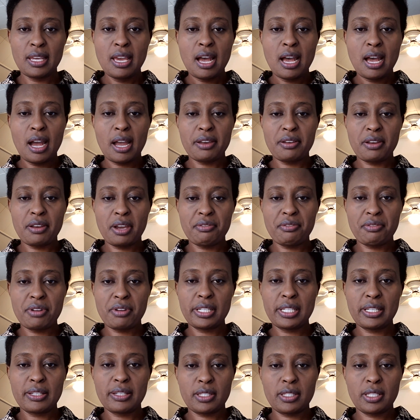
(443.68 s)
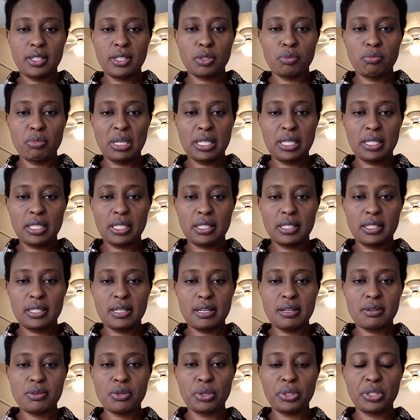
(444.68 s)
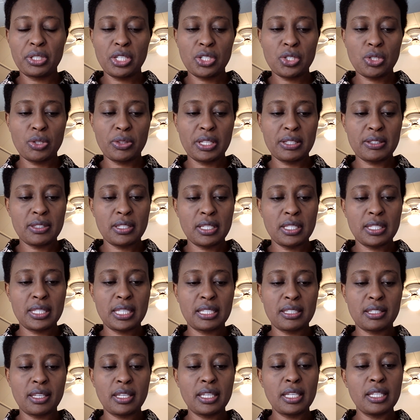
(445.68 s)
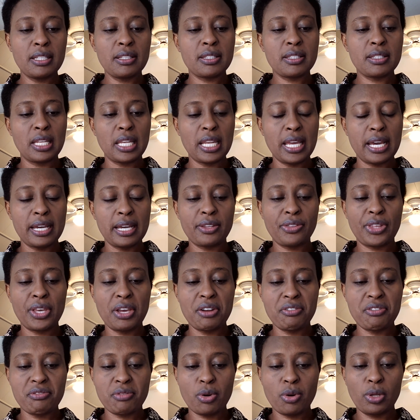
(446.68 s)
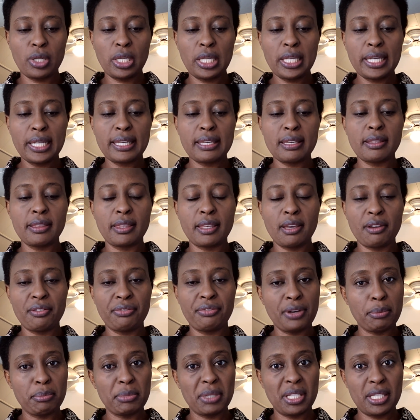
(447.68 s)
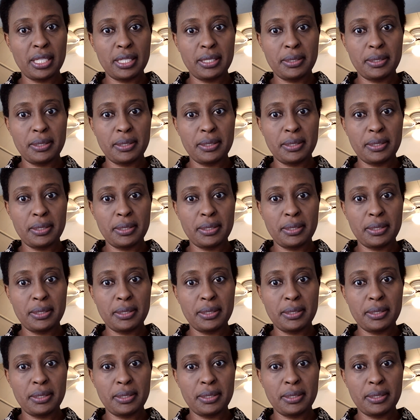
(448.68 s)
I read a statement, a quotation that says that kids learn their role in their family.